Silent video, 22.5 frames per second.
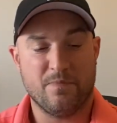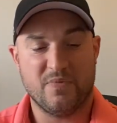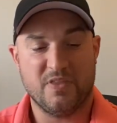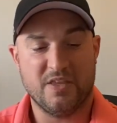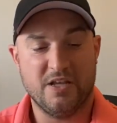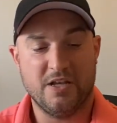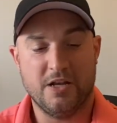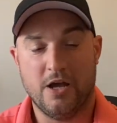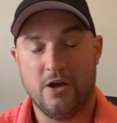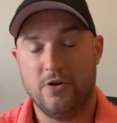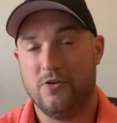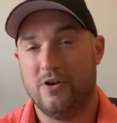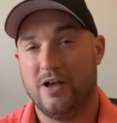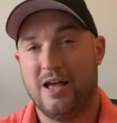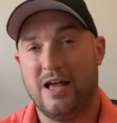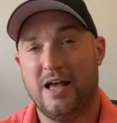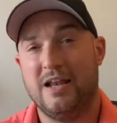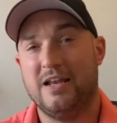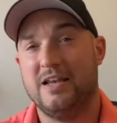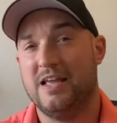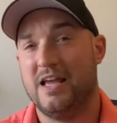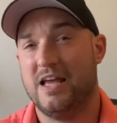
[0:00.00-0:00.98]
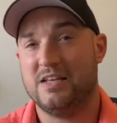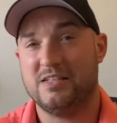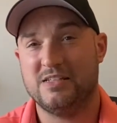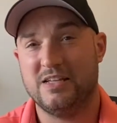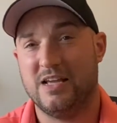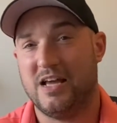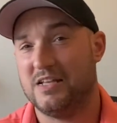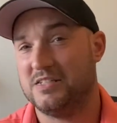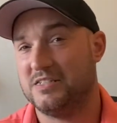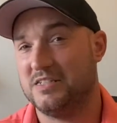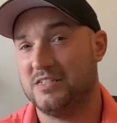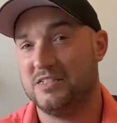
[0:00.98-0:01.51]
you know. And yes, it
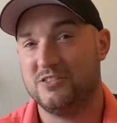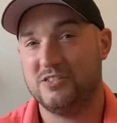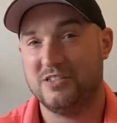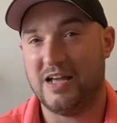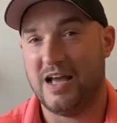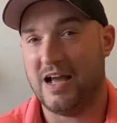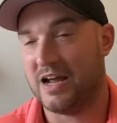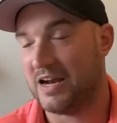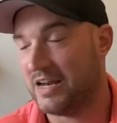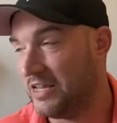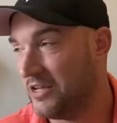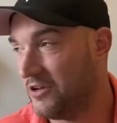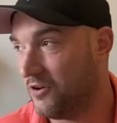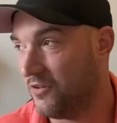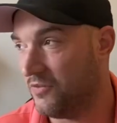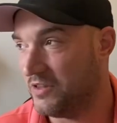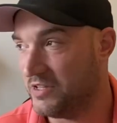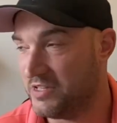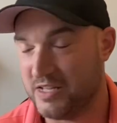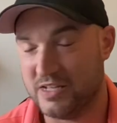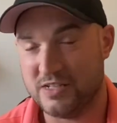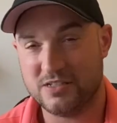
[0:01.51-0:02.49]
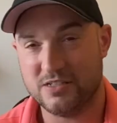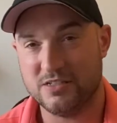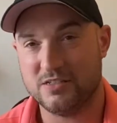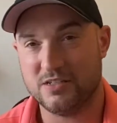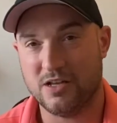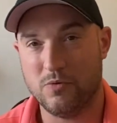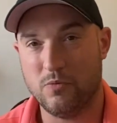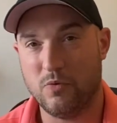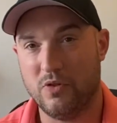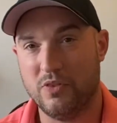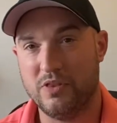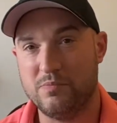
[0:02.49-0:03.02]
hasn't exactly gone the distance I
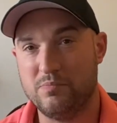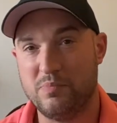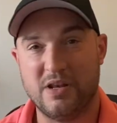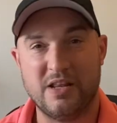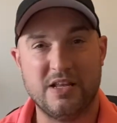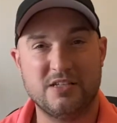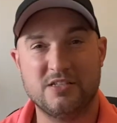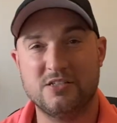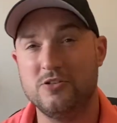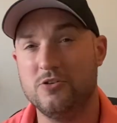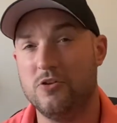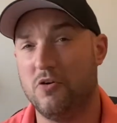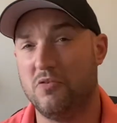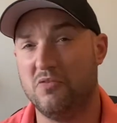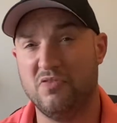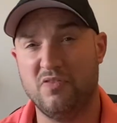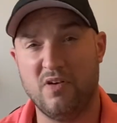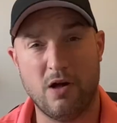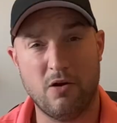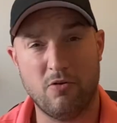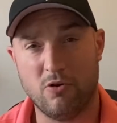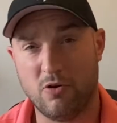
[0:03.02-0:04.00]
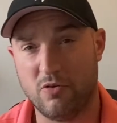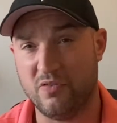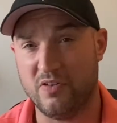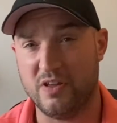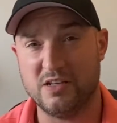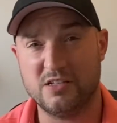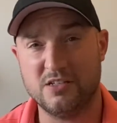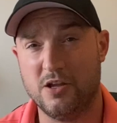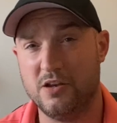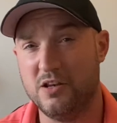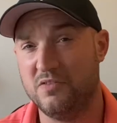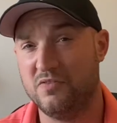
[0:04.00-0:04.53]
wanted, but it's not far off.
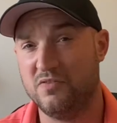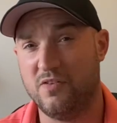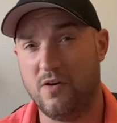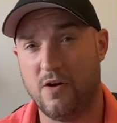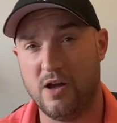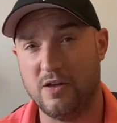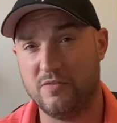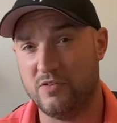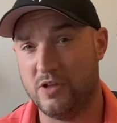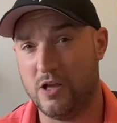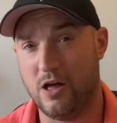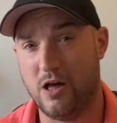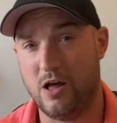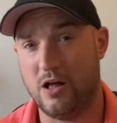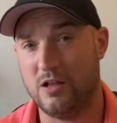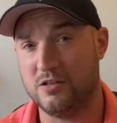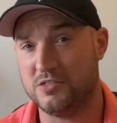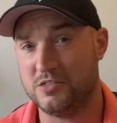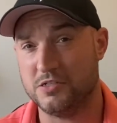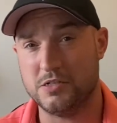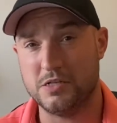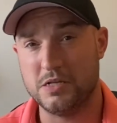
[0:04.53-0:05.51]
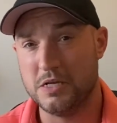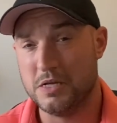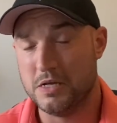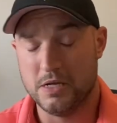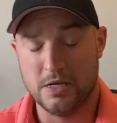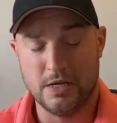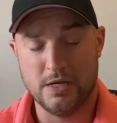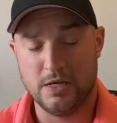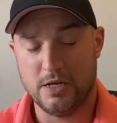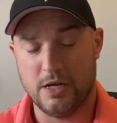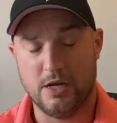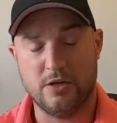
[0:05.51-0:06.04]
It's only five yards, and
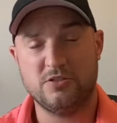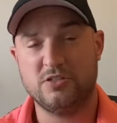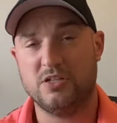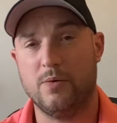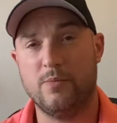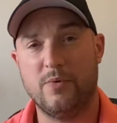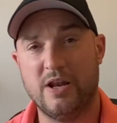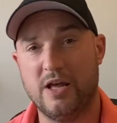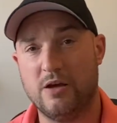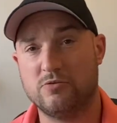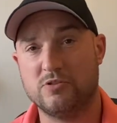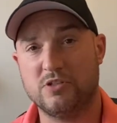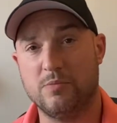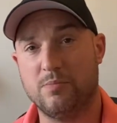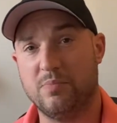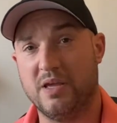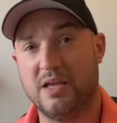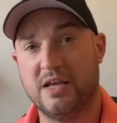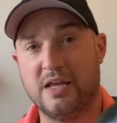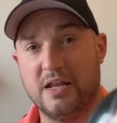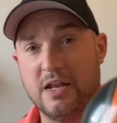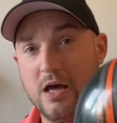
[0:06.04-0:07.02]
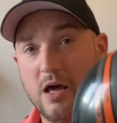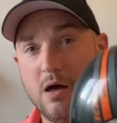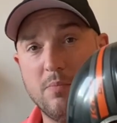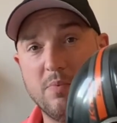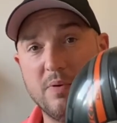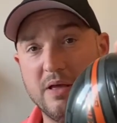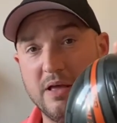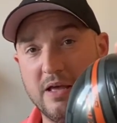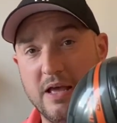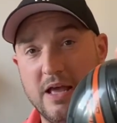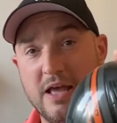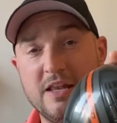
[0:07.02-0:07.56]
you know someone else could pick it up,
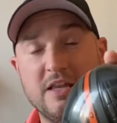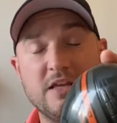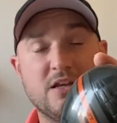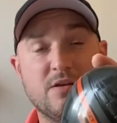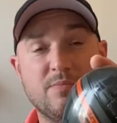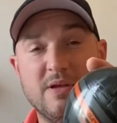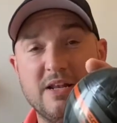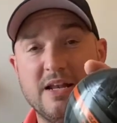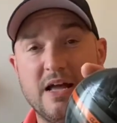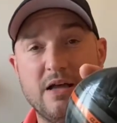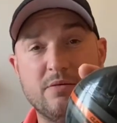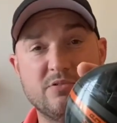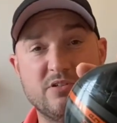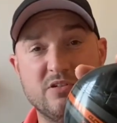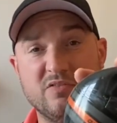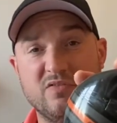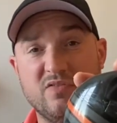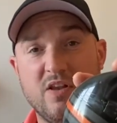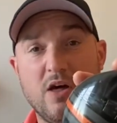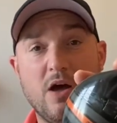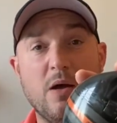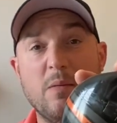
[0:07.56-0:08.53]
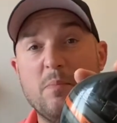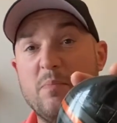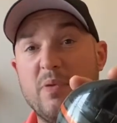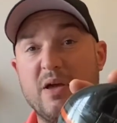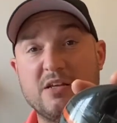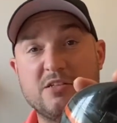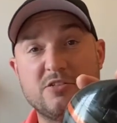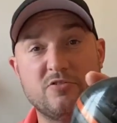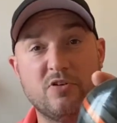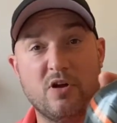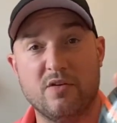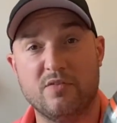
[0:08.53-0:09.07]
and it could be an absolute flyer,
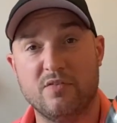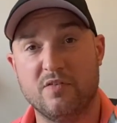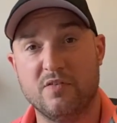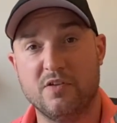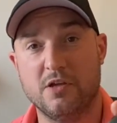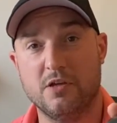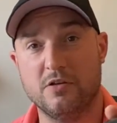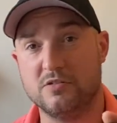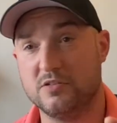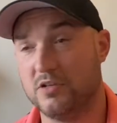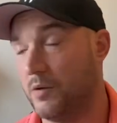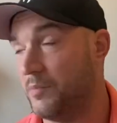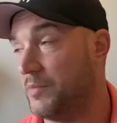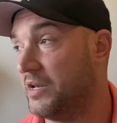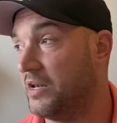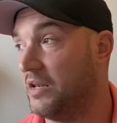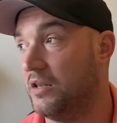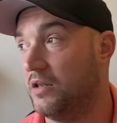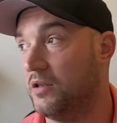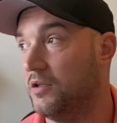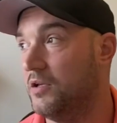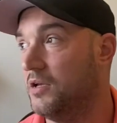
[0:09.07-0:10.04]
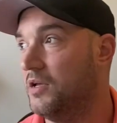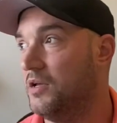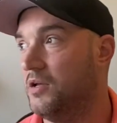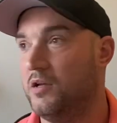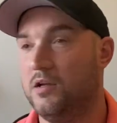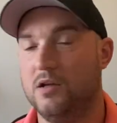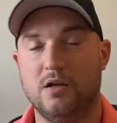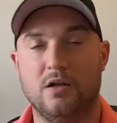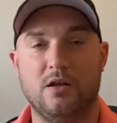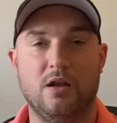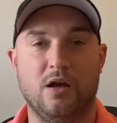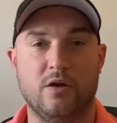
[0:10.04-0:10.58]
best driver used. I mean,
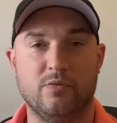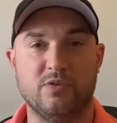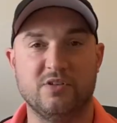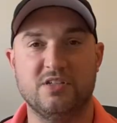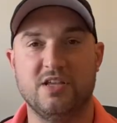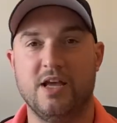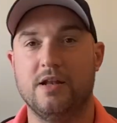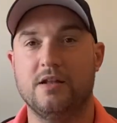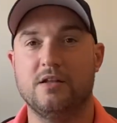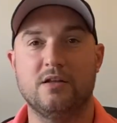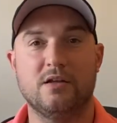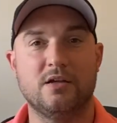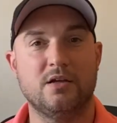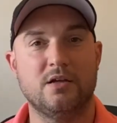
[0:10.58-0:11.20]
like we said,